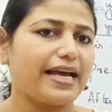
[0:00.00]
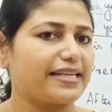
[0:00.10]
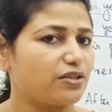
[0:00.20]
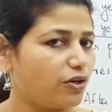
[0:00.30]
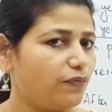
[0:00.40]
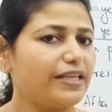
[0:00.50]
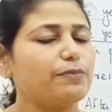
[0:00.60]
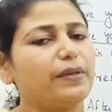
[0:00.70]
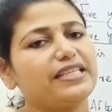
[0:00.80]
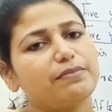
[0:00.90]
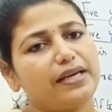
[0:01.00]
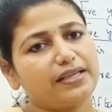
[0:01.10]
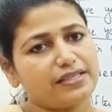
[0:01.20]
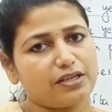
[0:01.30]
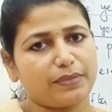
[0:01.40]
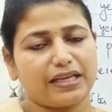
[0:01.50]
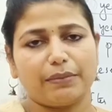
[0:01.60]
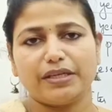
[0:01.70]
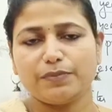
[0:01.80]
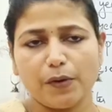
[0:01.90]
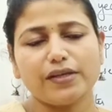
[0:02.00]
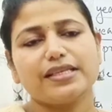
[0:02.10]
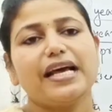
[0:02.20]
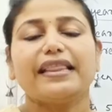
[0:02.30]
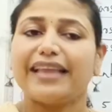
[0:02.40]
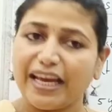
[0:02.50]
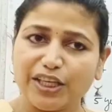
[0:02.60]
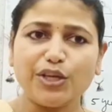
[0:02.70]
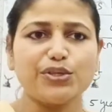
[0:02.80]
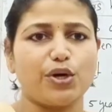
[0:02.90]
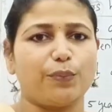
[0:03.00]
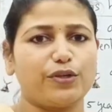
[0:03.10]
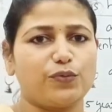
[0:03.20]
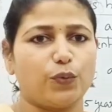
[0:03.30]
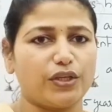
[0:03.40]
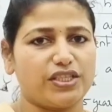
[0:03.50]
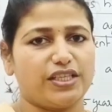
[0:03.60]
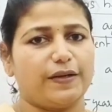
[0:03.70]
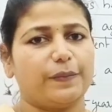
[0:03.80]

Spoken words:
as always, please make it on my comment box. Thank you so much for watching.